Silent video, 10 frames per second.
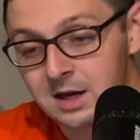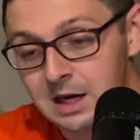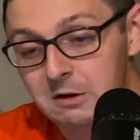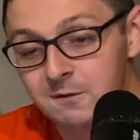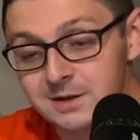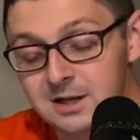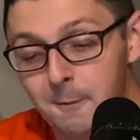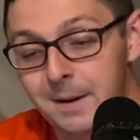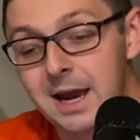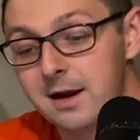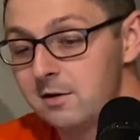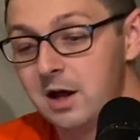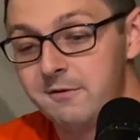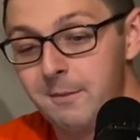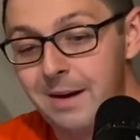even if he's not paying a
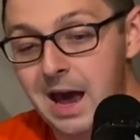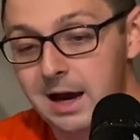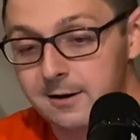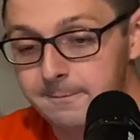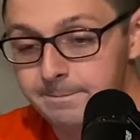lot of it back.